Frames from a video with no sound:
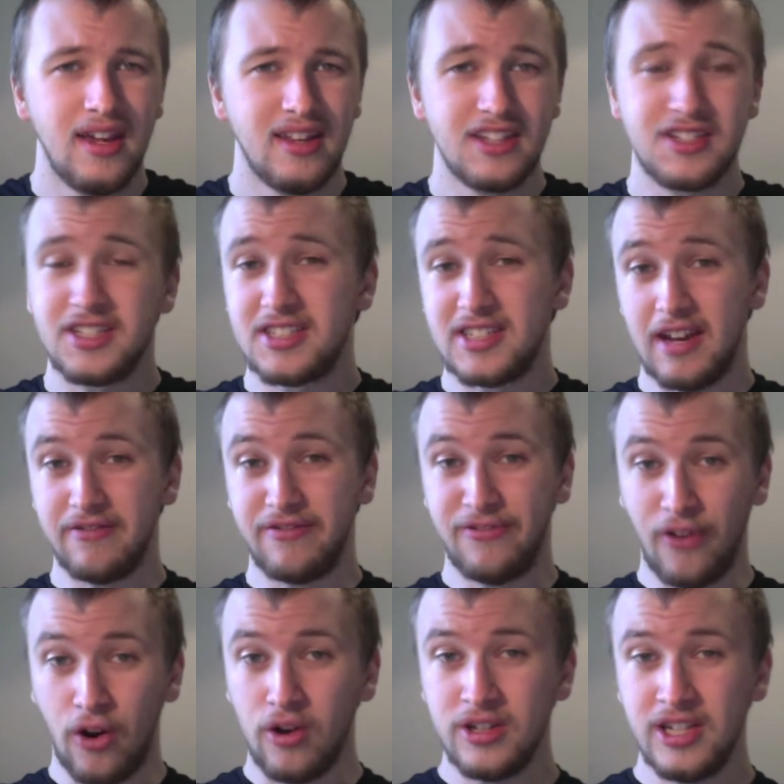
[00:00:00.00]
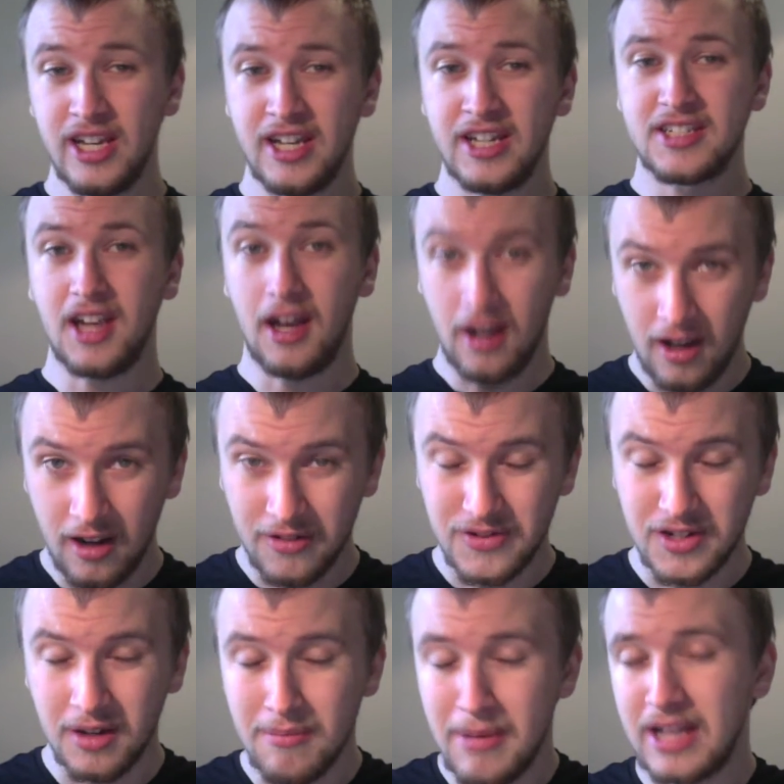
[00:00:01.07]
This is set 4 years
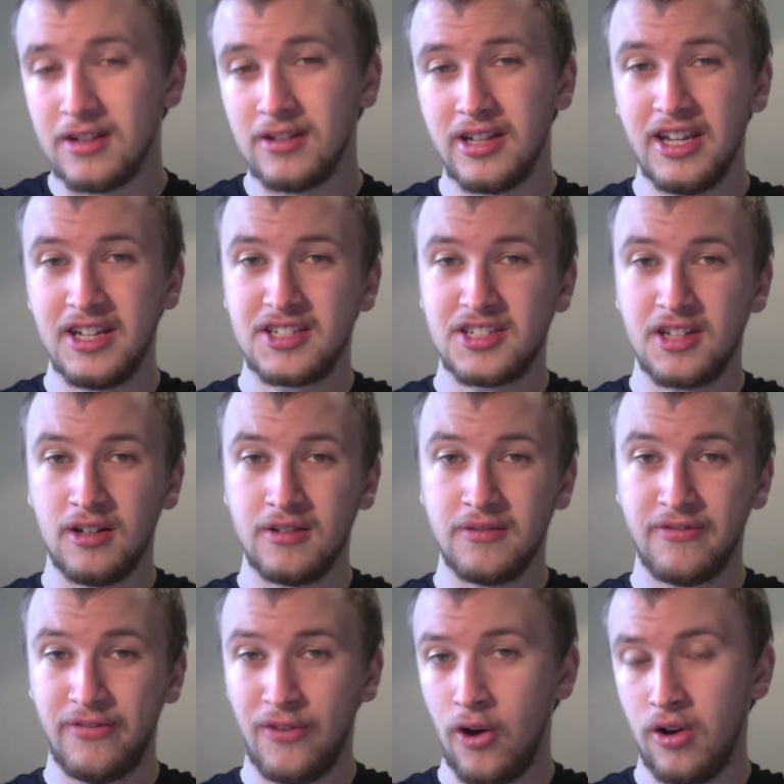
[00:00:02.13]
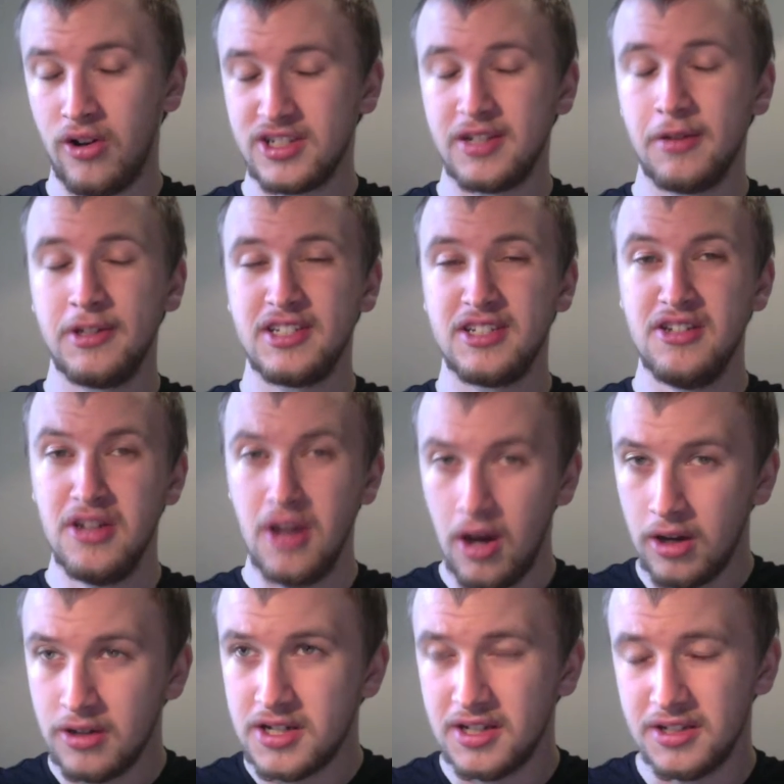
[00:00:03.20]
after Metal Gear Solid 4, so it's
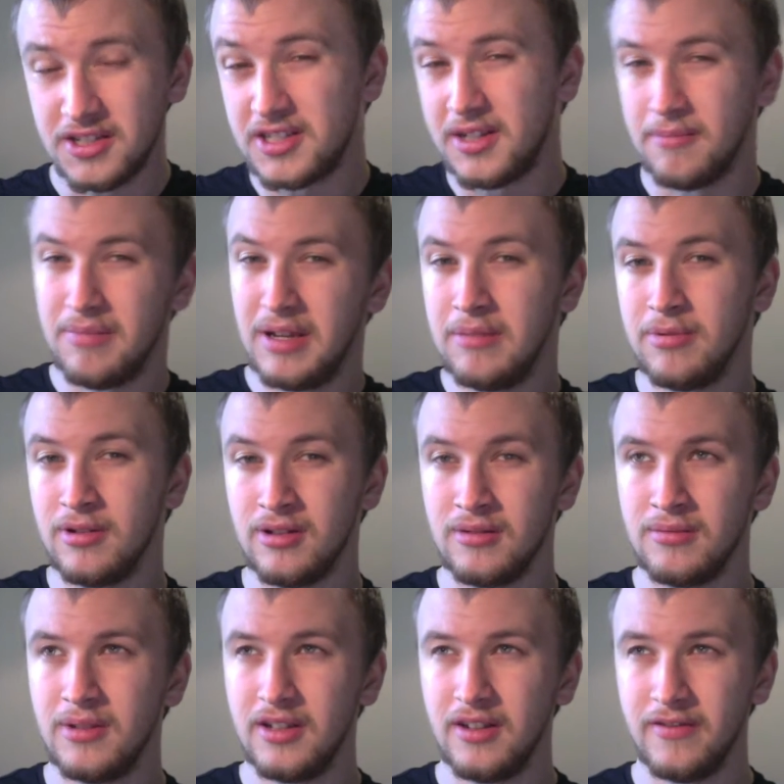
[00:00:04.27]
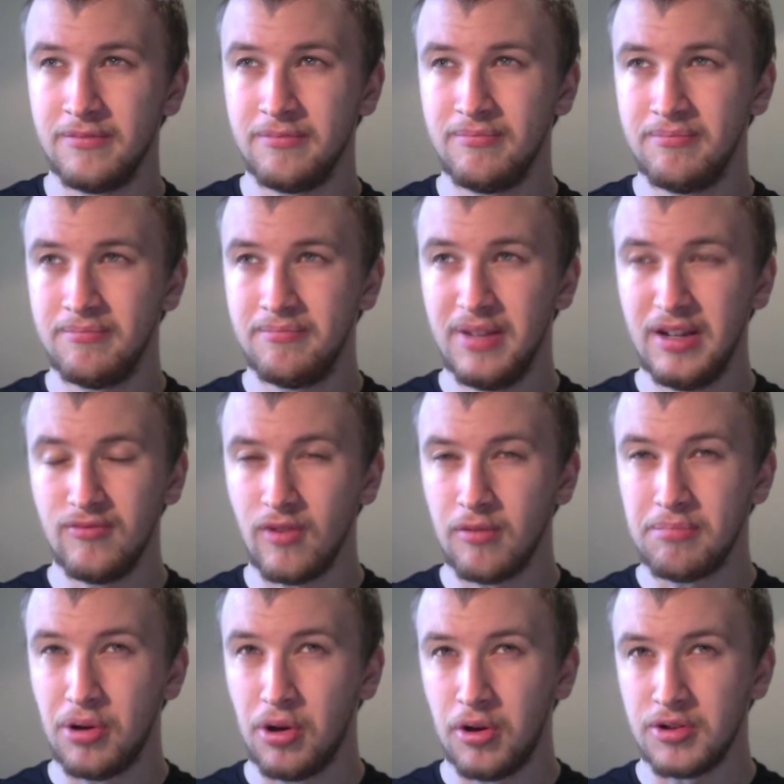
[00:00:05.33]
not, as some people have been
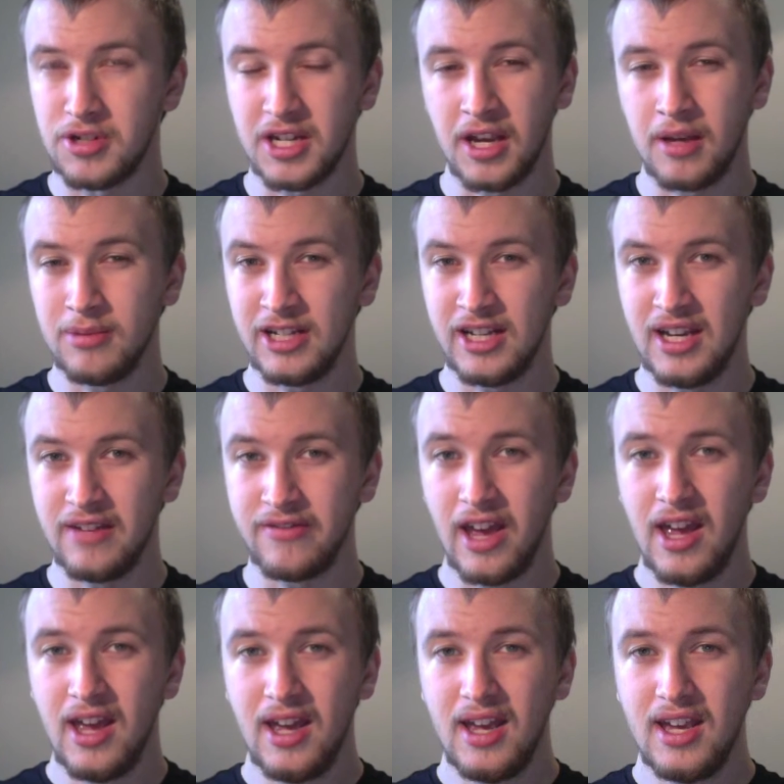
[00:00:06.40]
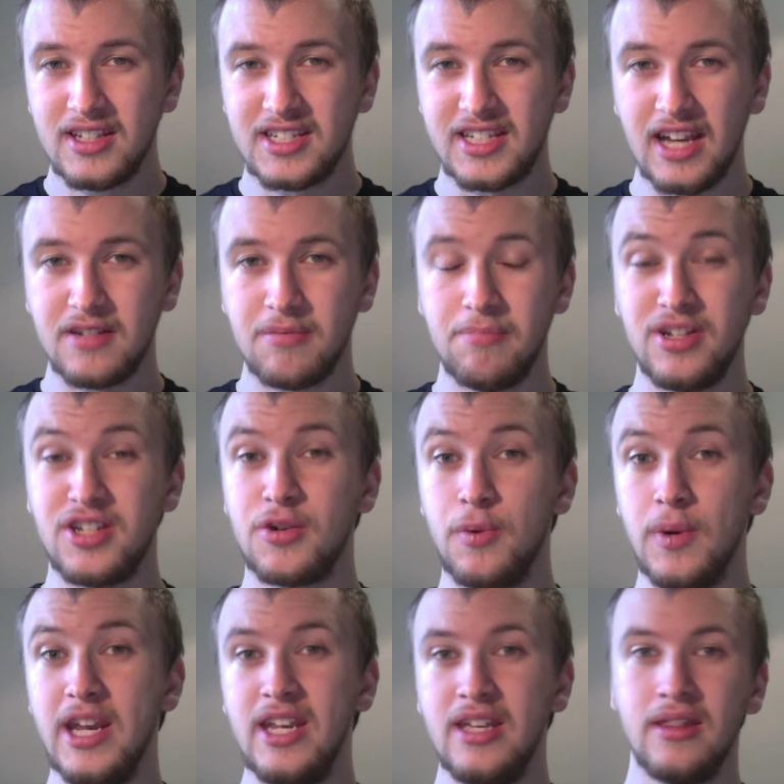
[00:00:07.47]
reporting I believe, set
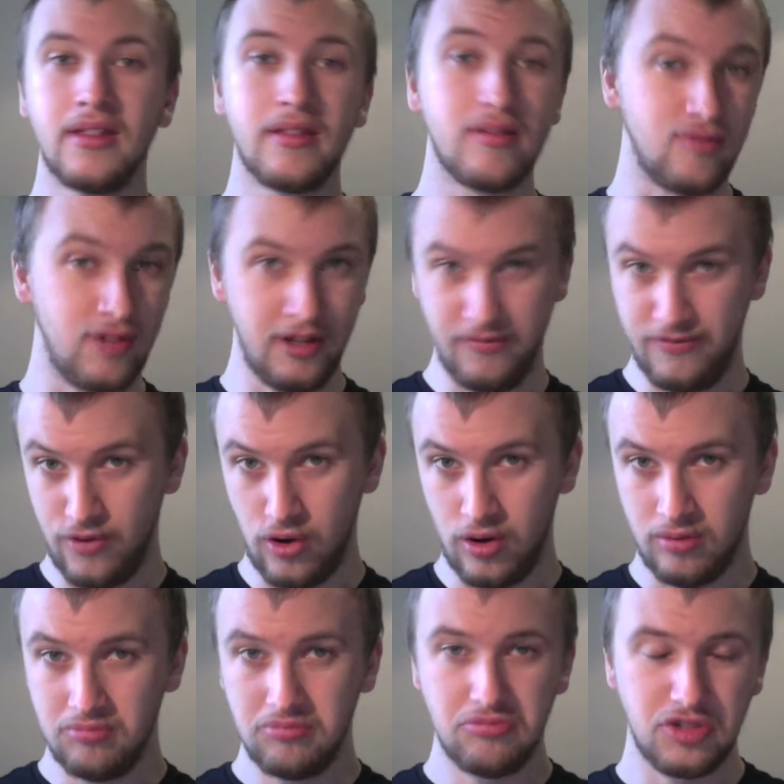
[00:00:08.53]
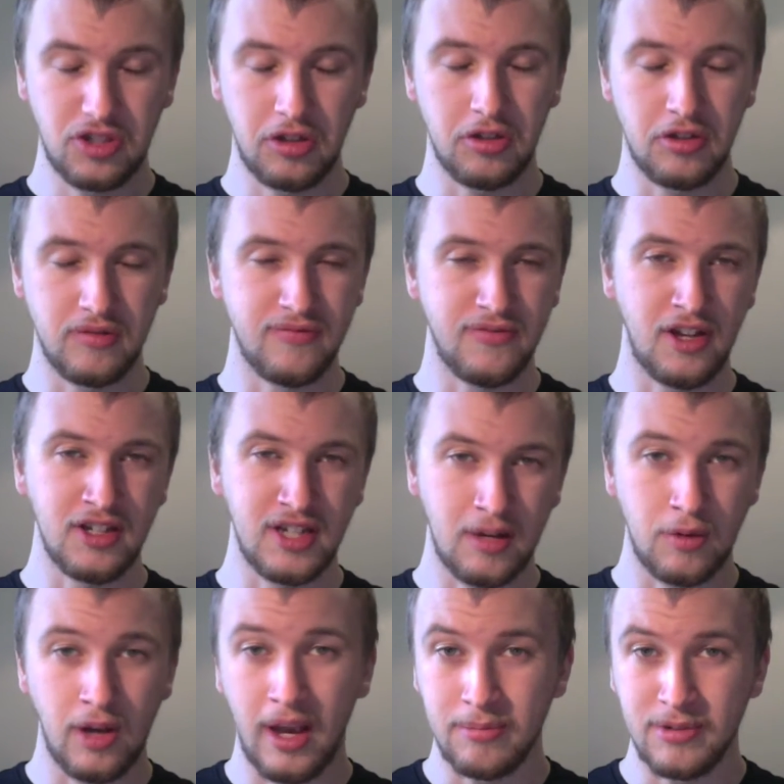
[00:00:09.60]
between 3 and 4, so you can find
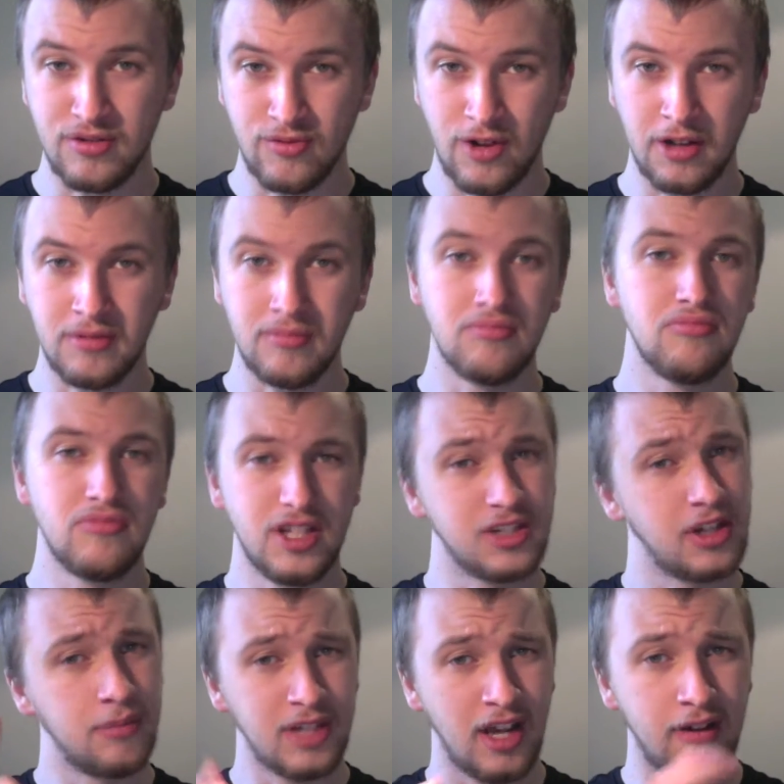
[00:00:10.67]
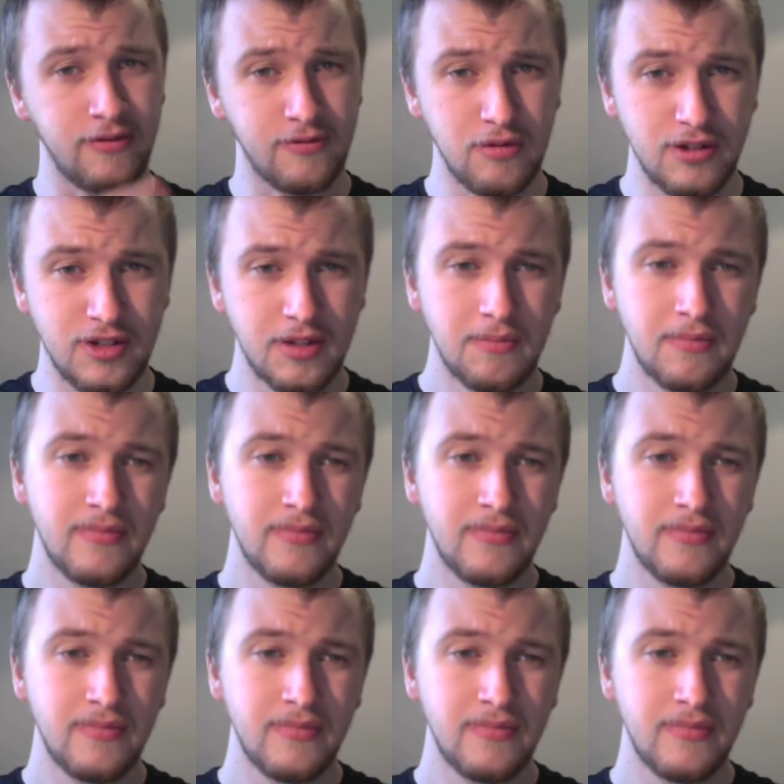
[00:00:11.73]
out what happened to Raiden. This comes afterwards.